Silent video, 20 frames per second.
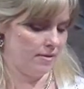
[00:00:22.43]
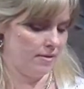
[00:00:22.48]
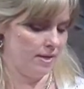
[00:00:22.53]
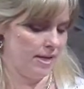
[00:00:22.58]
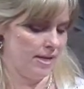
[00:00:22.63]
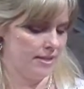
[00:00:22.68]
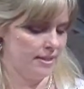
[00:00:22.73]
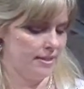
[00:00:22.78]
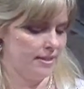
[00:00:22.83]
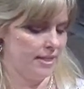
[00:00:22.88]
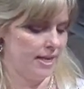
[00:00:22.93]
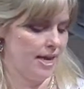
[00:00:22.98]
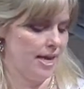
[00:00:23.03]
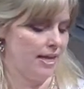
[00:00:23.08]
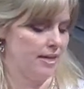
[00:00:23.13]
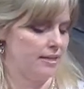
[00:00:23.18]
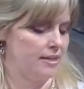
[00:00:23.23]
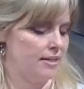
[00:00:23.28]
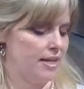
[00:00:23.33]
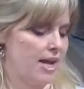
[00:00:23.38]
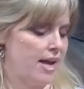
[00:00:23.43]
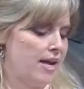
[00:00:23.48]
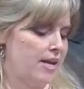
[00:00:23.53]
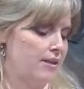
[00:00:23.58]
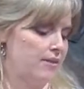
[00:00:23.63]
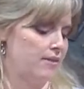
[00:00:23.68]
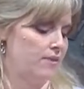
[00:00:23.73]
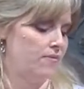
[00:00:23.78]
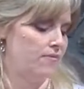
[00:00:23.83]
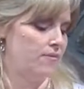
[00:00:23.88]
These things
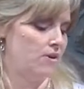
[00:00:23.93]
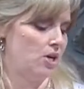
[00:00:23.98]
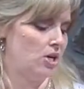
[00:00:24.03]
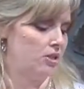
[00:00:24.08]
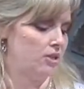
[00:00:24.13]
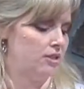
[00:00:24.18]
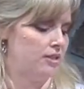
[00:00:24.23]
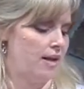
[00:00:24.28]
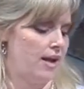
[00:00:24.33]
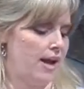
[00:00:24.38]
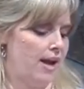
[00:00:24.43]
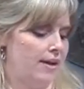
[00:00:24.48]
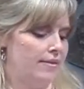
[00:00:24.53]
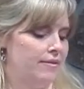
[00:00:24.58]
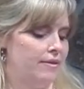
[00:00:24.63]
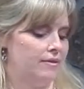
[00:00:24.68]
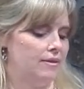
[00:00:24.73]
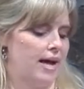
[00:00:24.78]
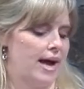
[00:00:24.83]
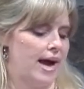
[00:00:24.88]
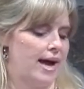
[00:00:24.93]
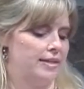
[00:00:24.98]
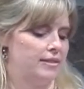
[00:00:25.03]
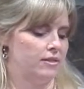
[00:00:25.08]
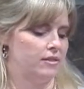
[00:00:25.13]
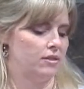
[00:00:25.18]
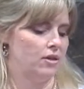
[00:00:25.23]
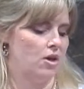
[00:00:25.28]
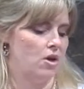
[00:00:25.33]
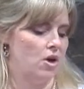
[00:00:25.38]
saith the first and the
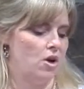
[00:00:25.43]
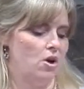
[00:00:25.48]
last,